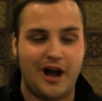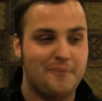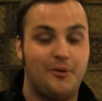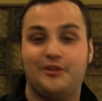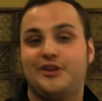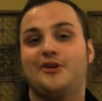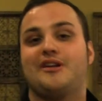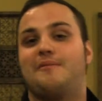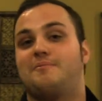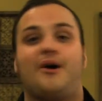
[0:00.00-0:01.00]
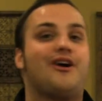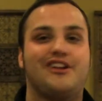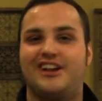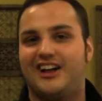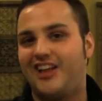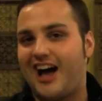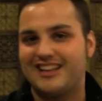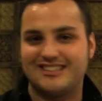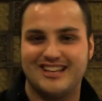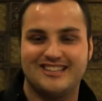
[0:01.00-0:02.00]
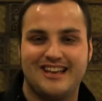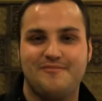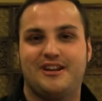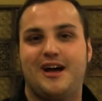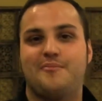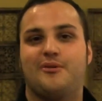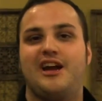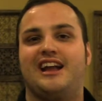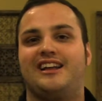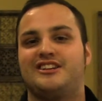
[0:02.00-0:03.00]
and I've been partying a lot since I've been on break,